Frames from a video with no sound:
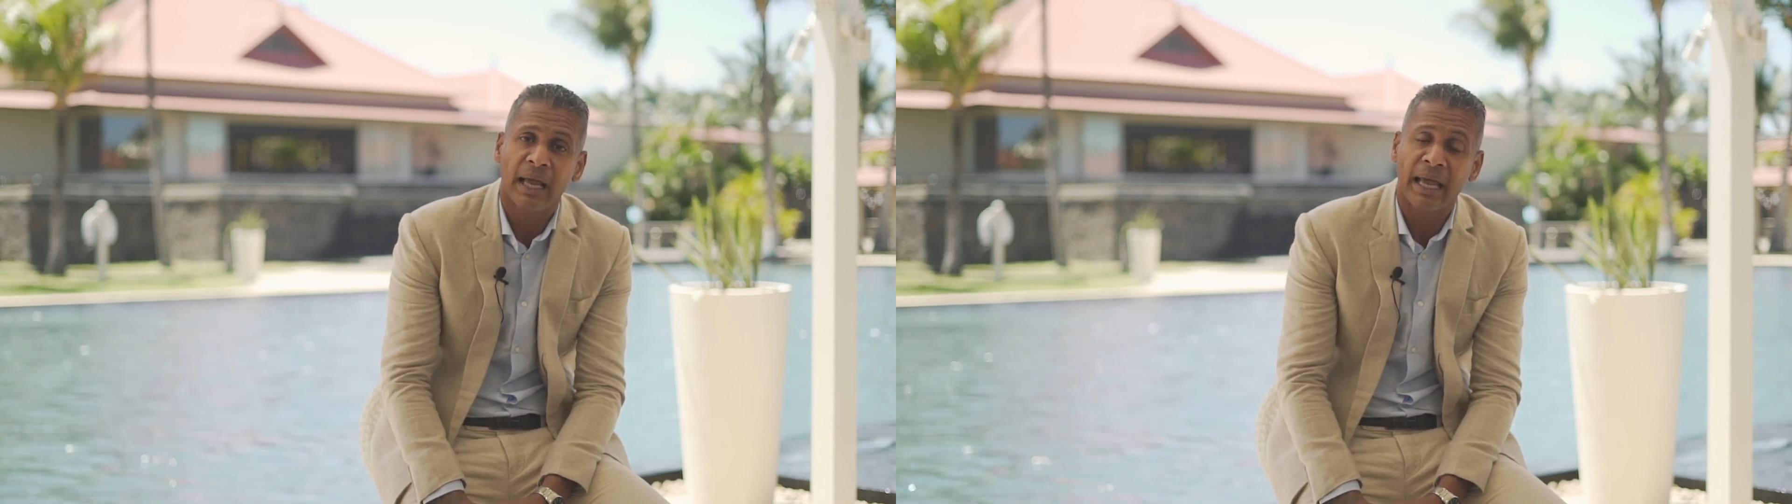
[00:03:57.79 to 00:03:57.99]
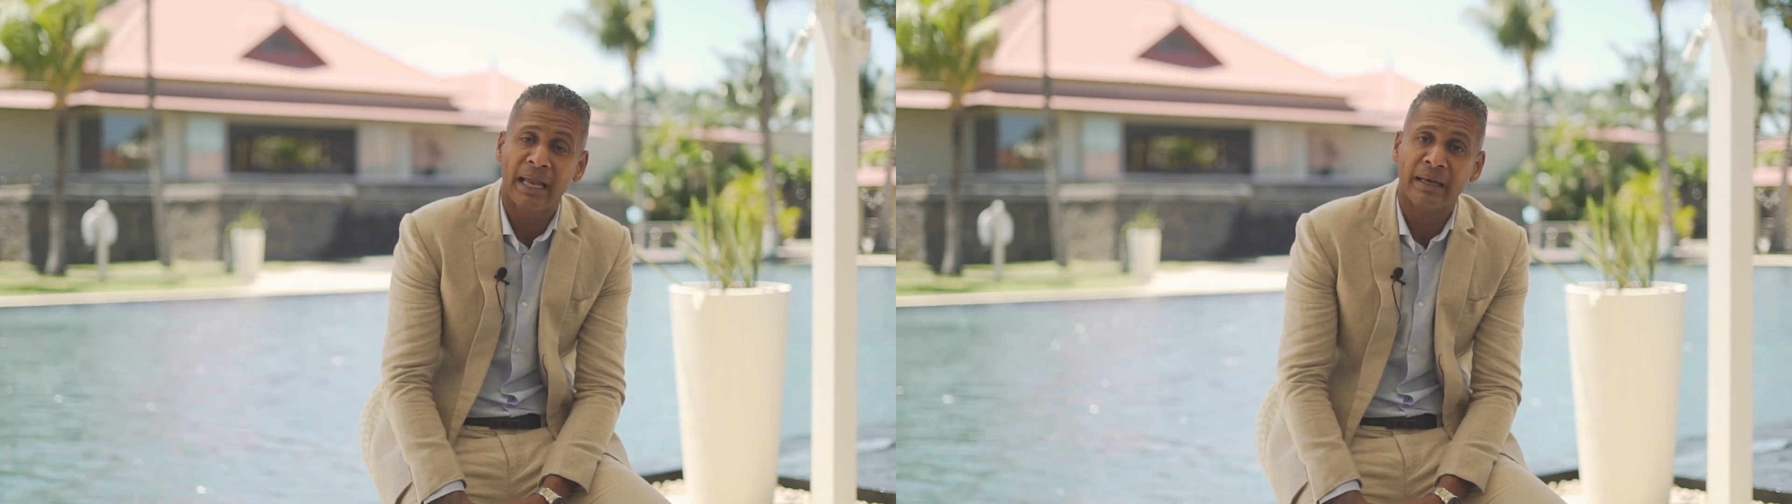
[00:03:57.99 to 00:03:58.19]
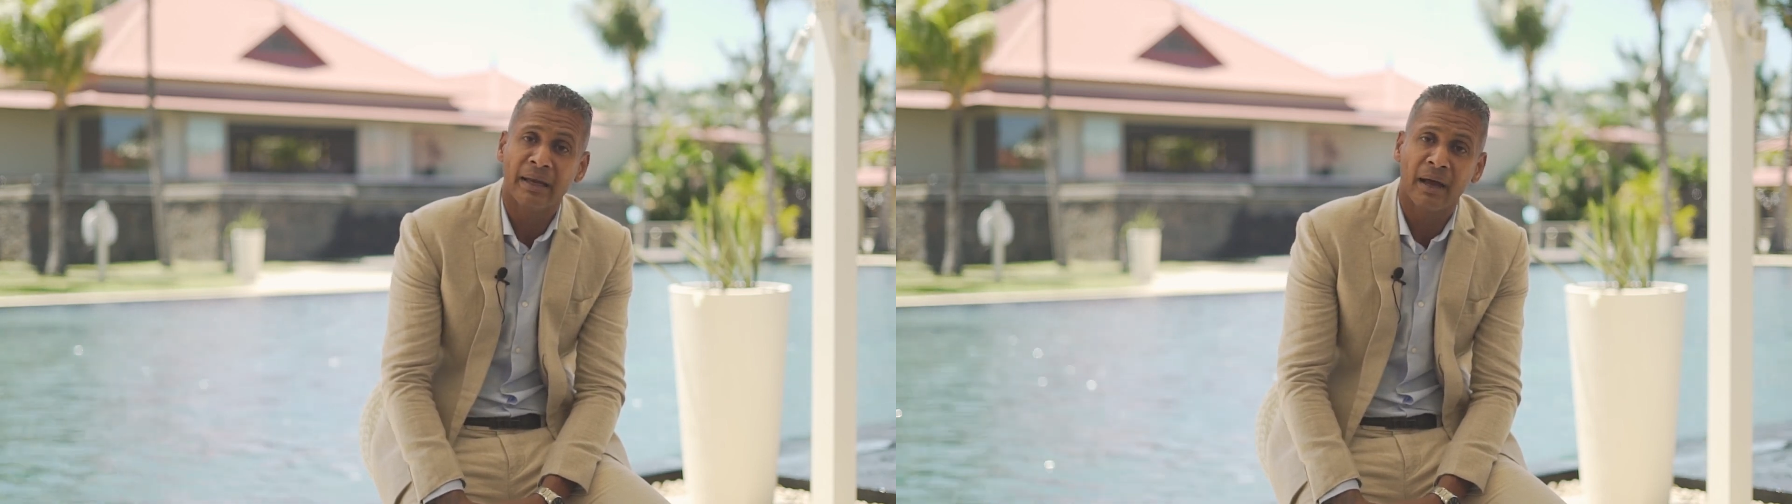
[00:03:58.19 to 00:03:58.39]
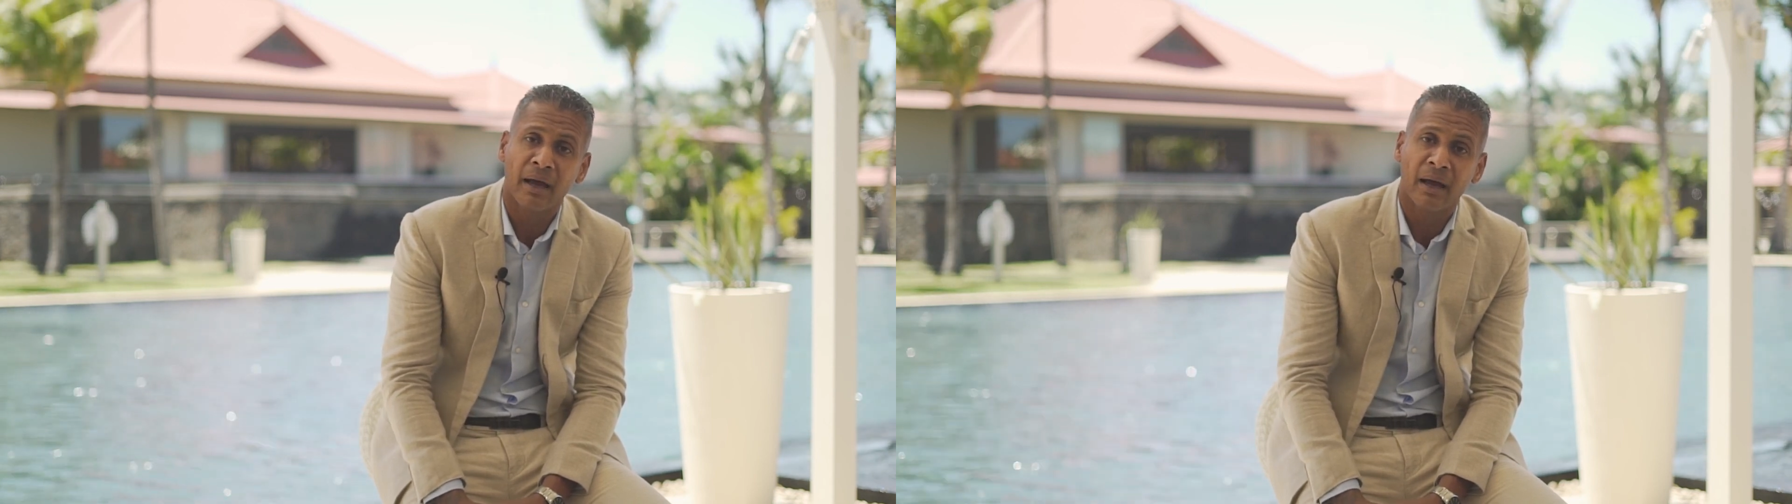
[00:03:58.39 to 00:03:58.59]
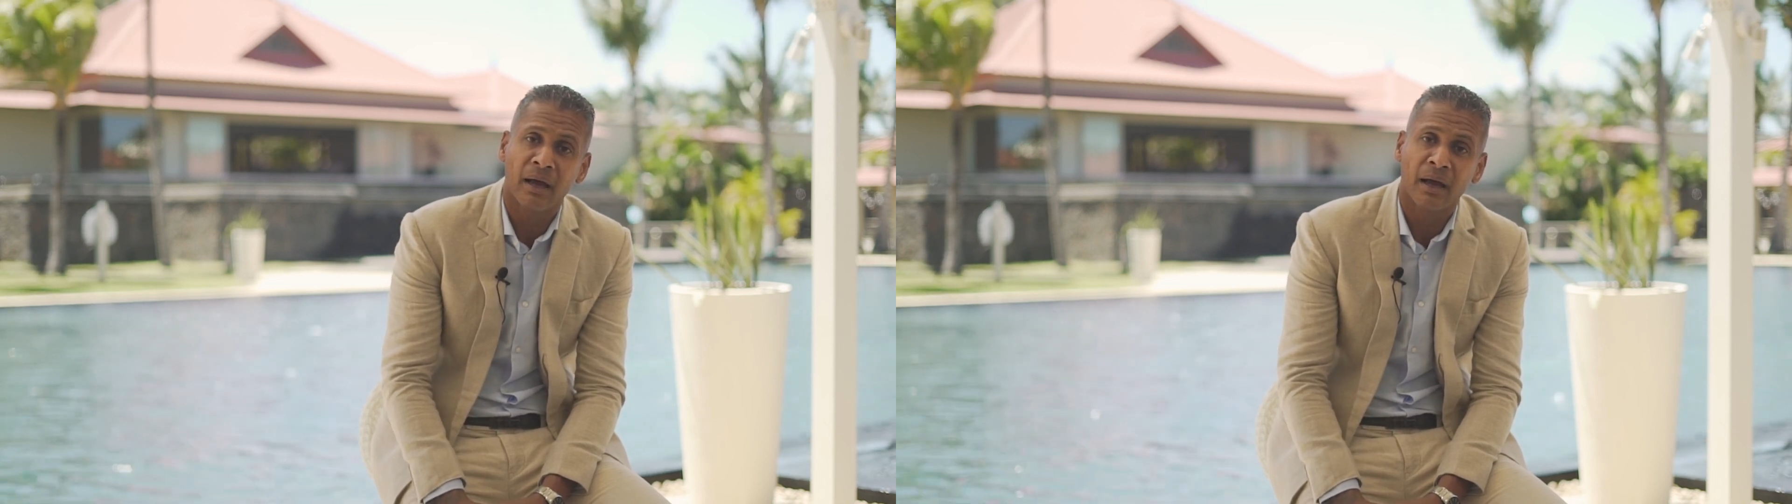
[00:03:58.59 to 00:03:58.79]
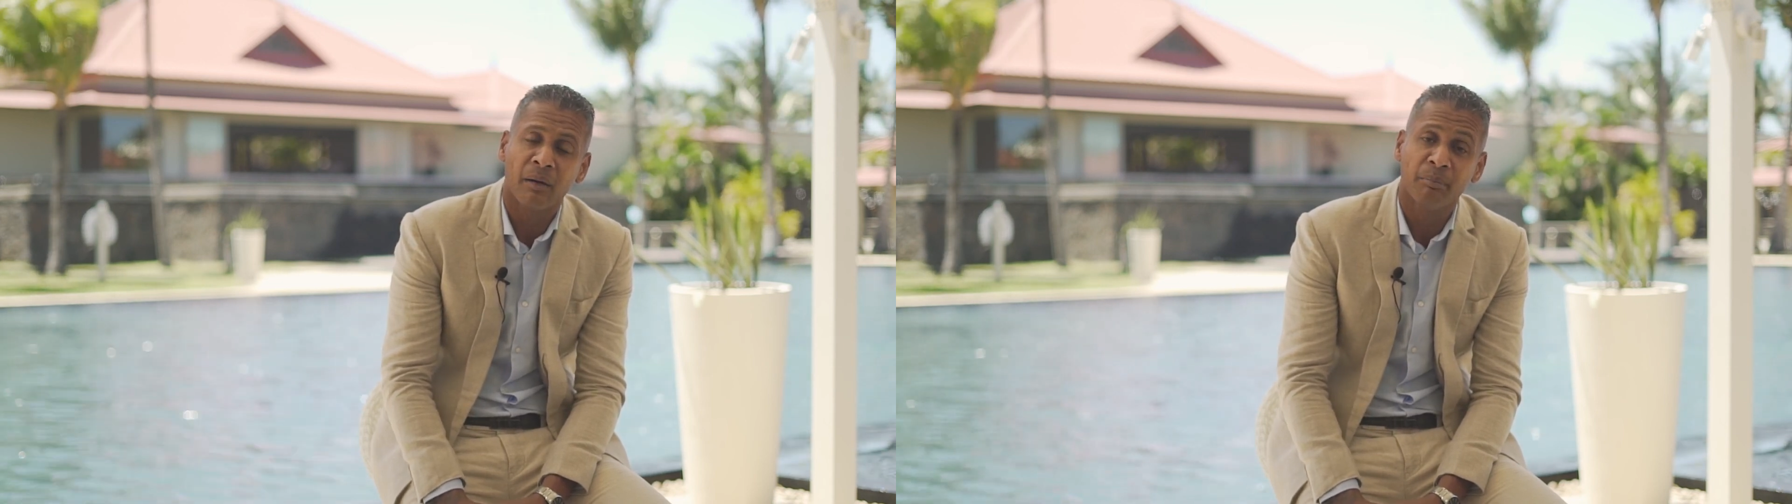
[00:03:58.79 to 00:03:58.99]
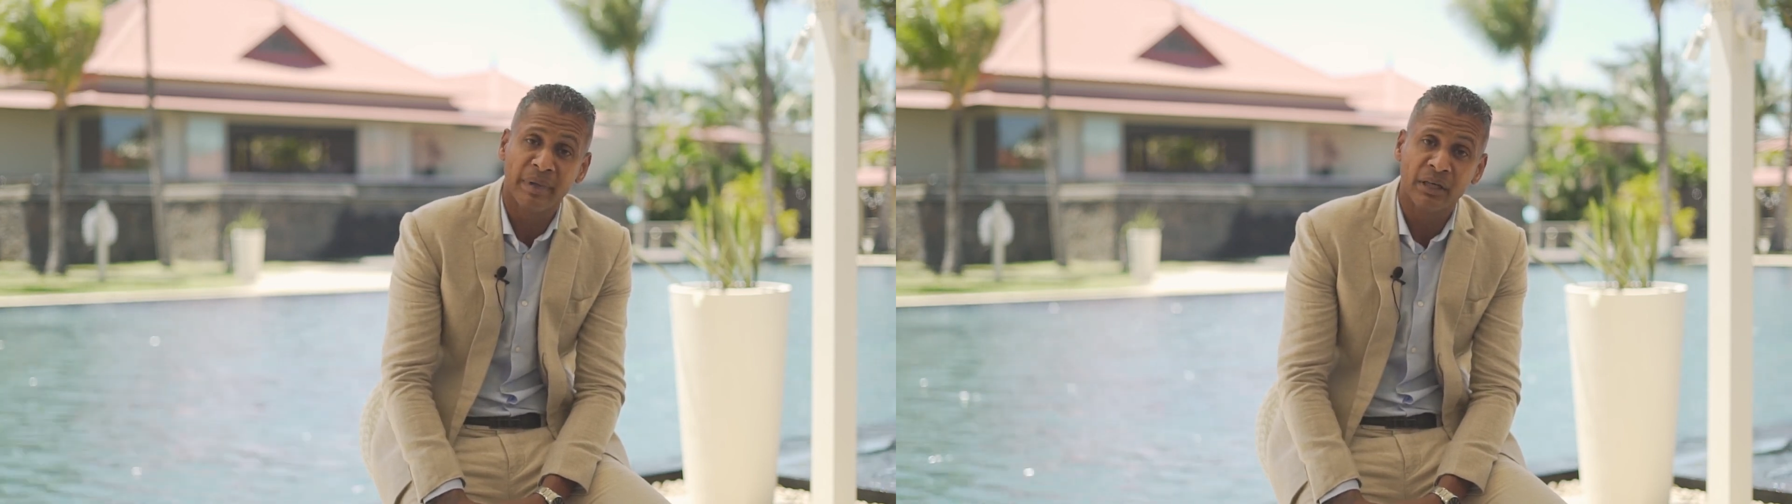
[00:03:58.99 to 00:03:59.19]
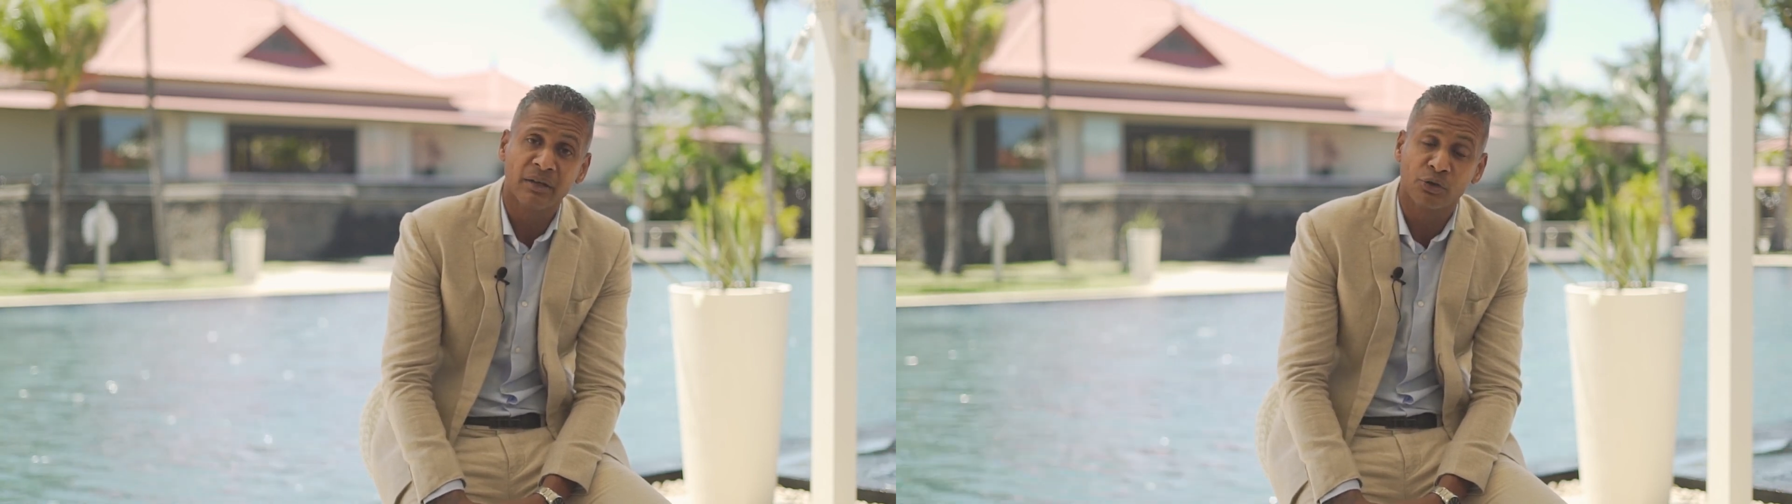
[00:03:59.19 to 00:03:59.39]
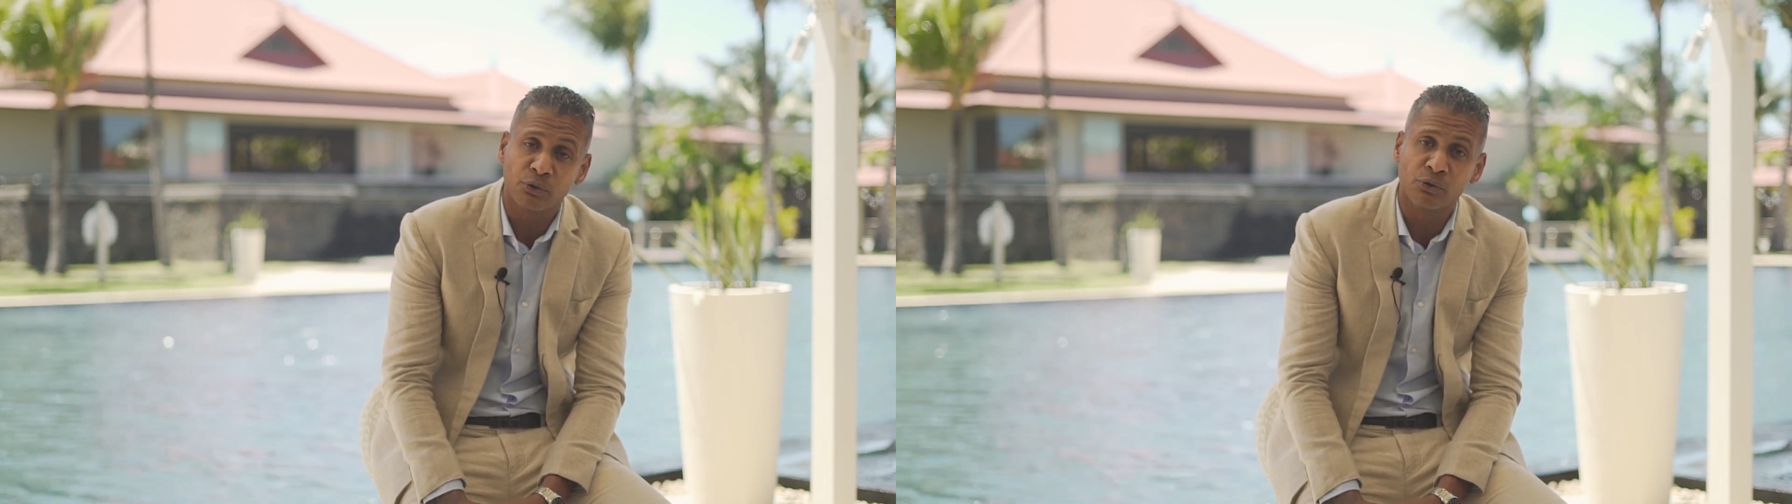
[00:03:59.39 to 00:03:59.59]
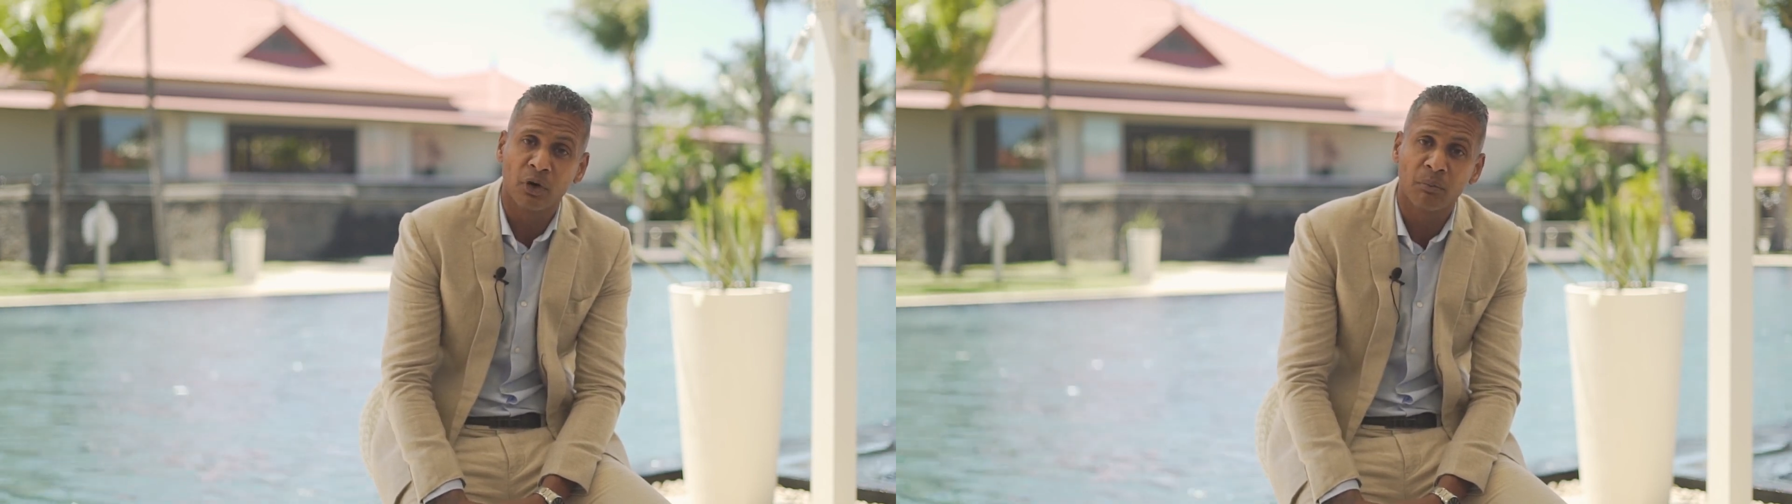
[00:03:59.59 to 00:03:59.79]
and being true role